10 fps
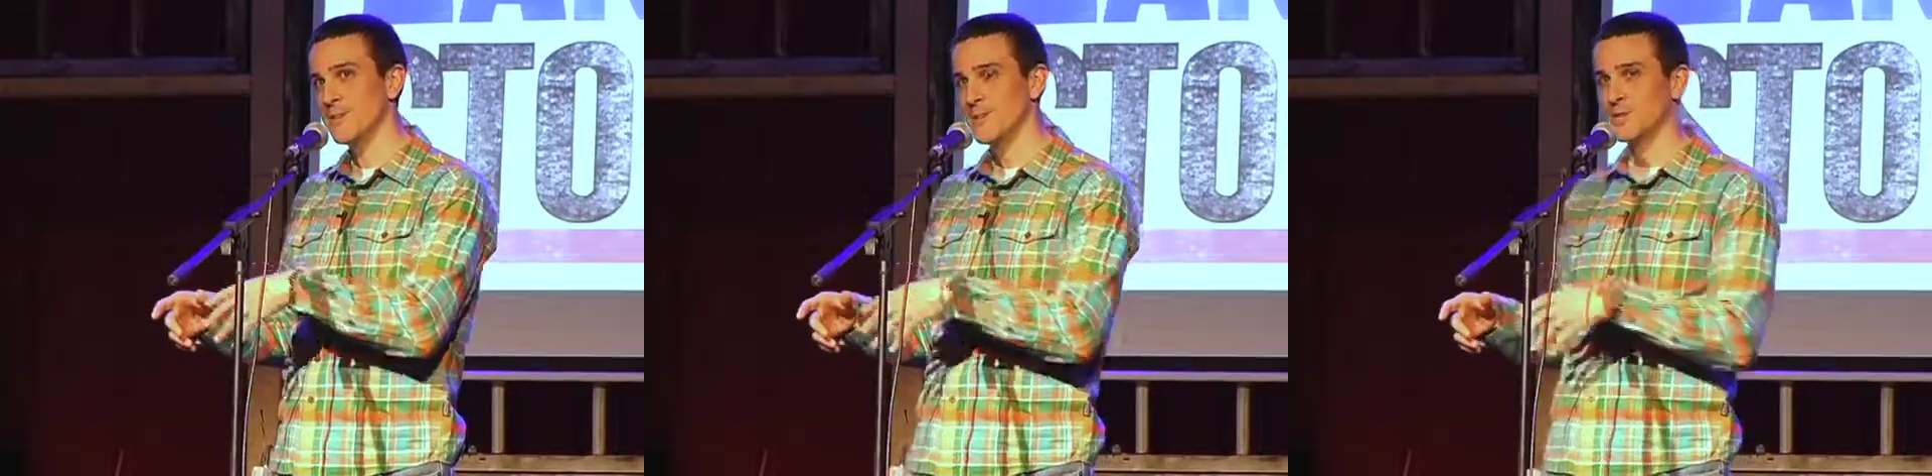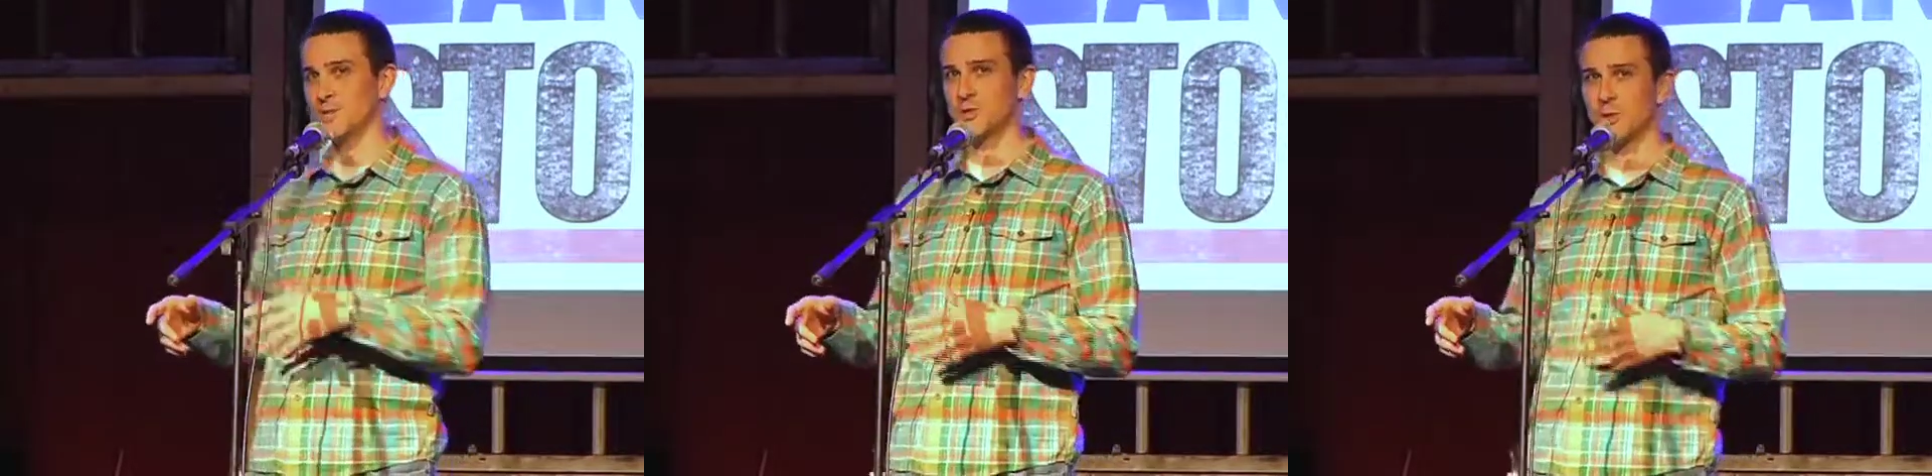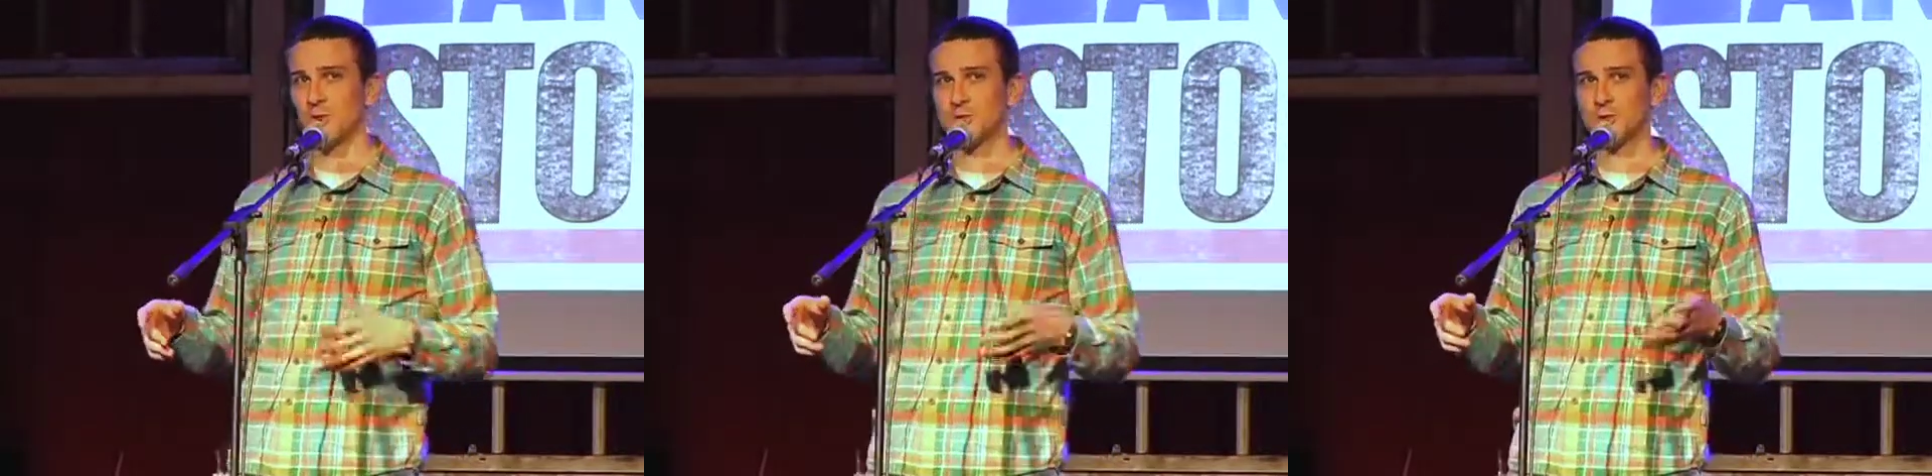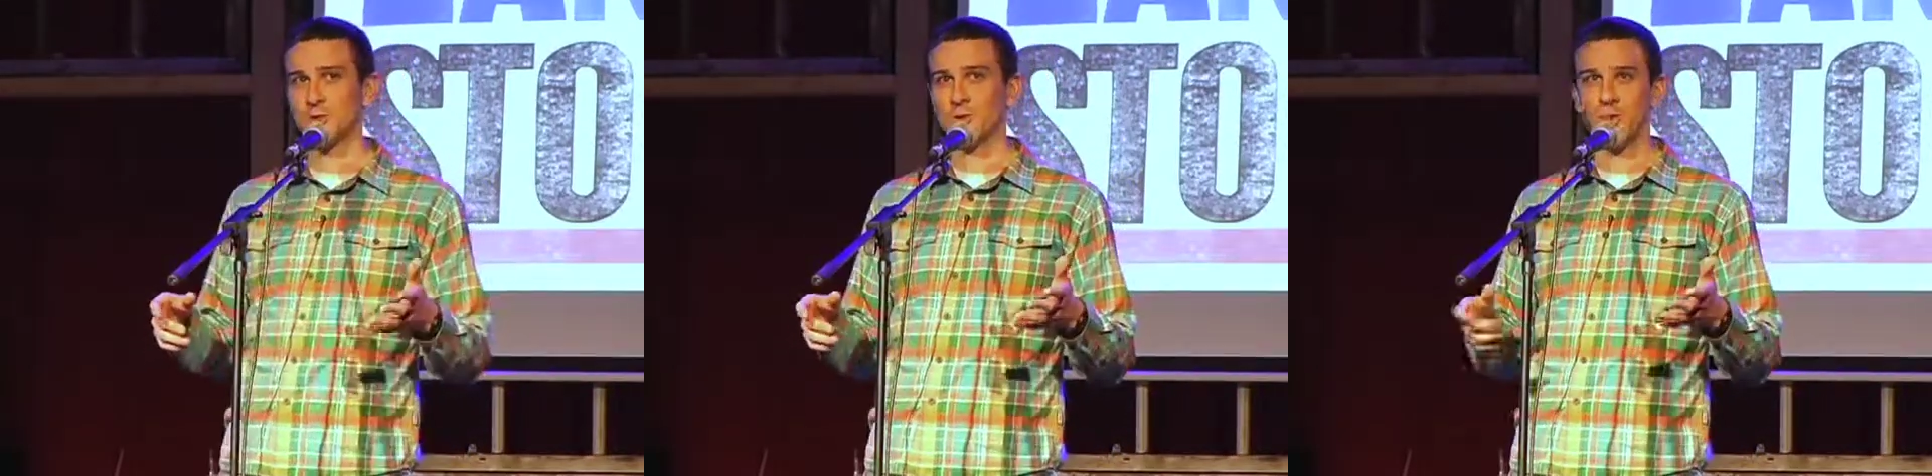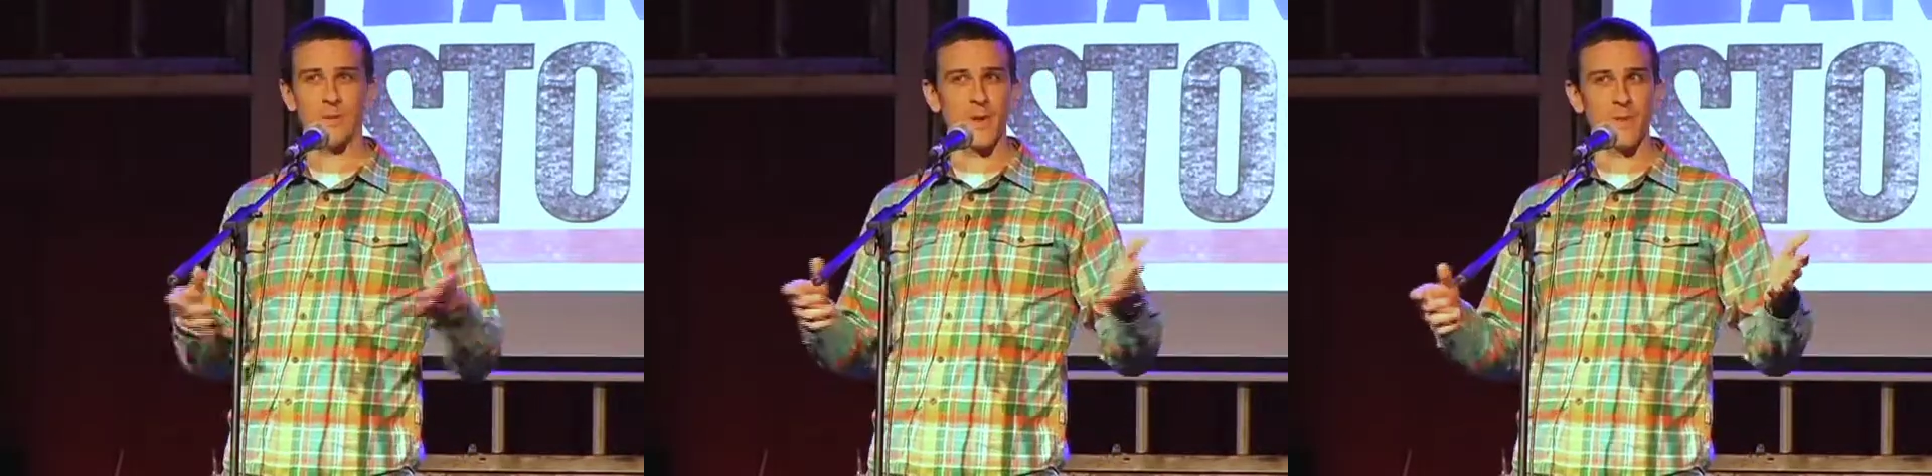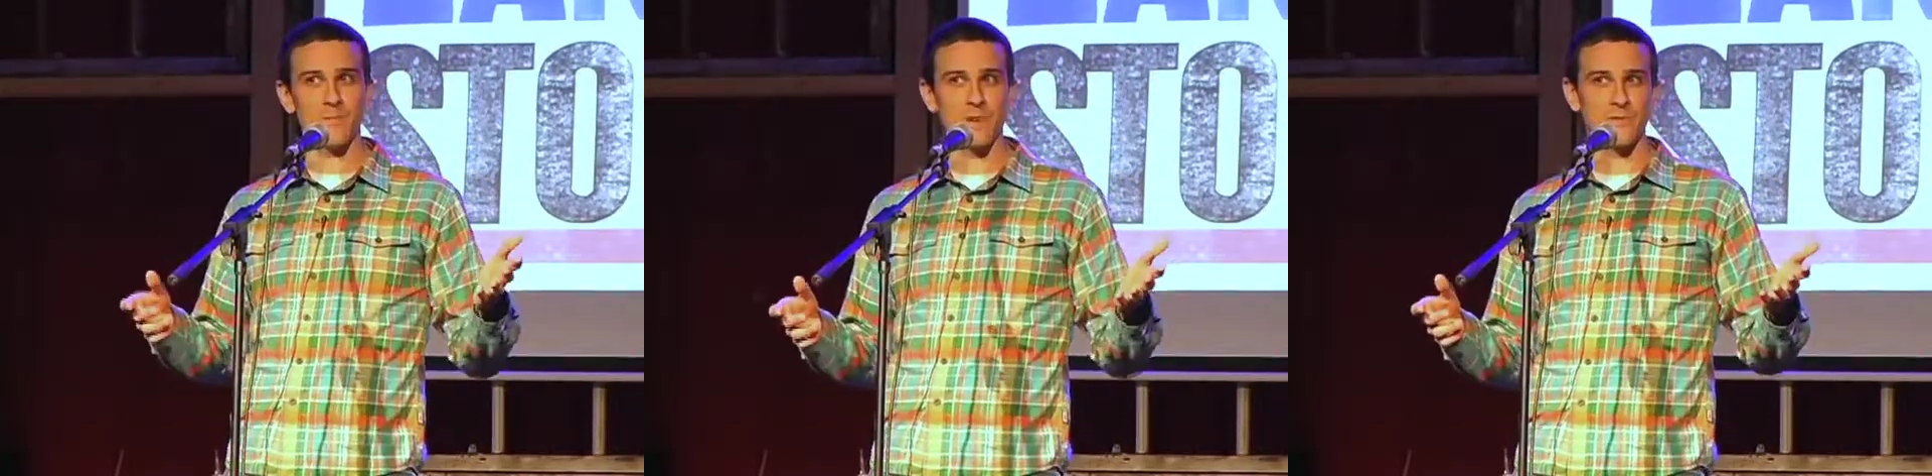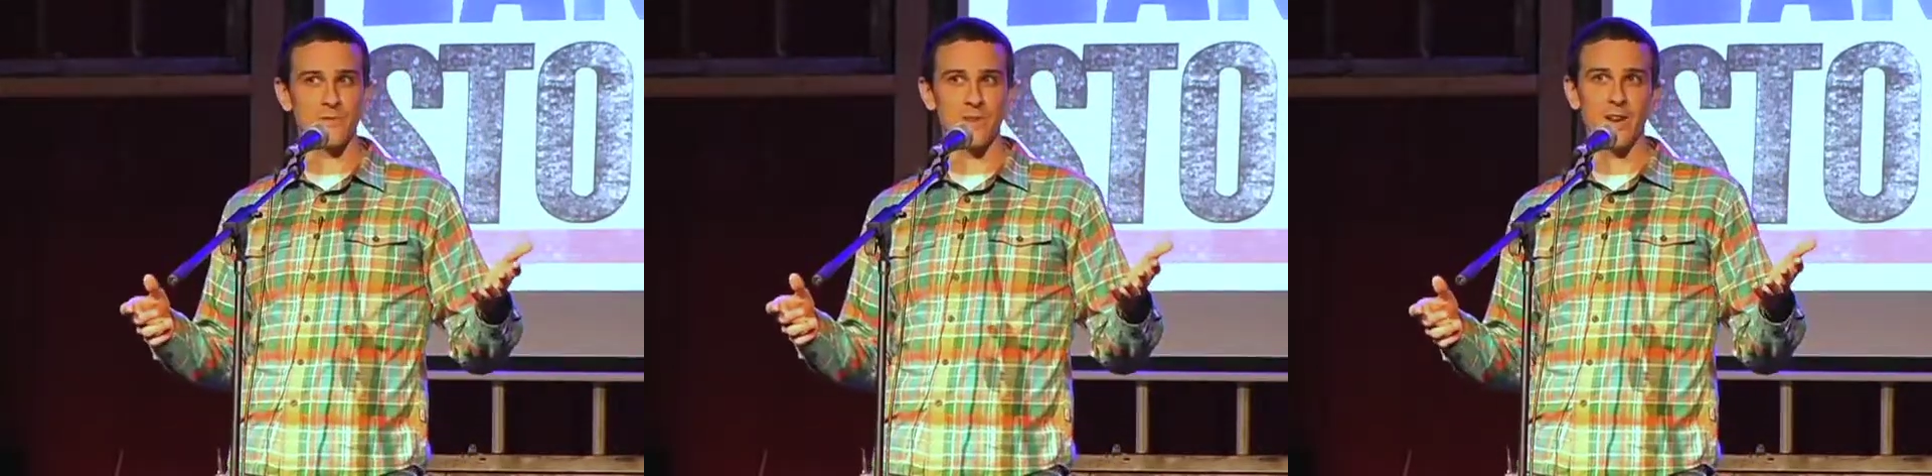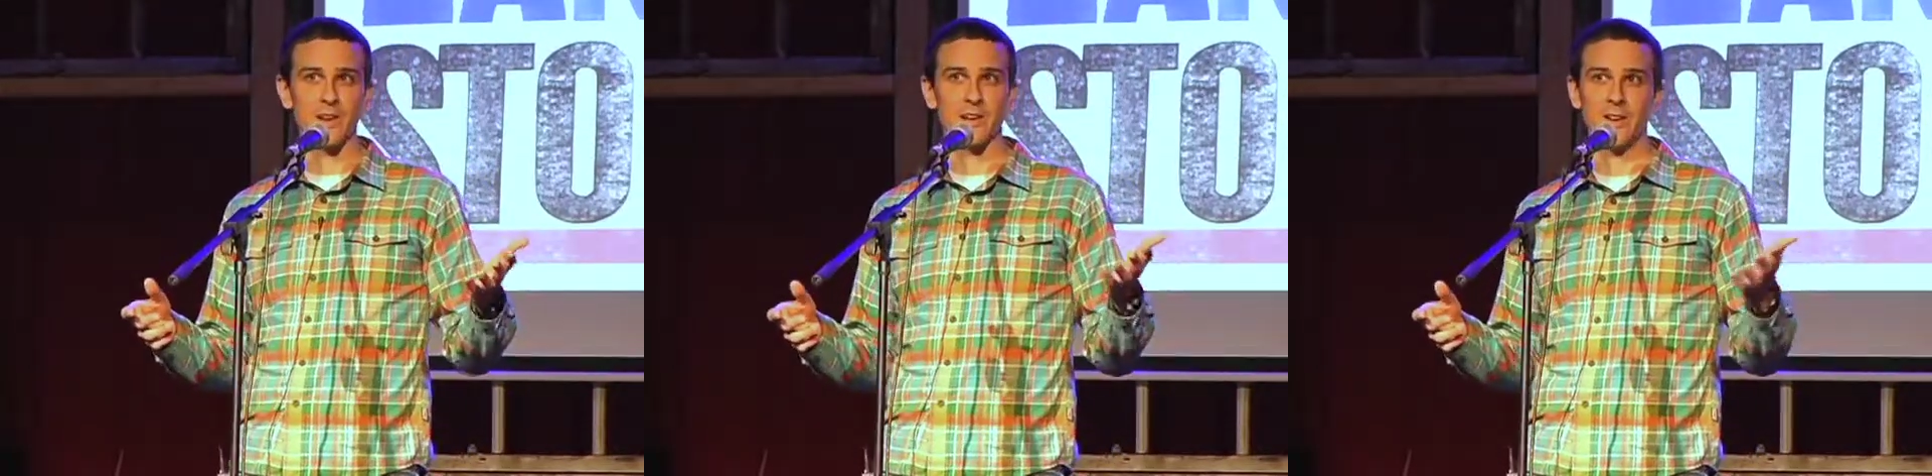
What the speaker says: but she's also, like, my best friend,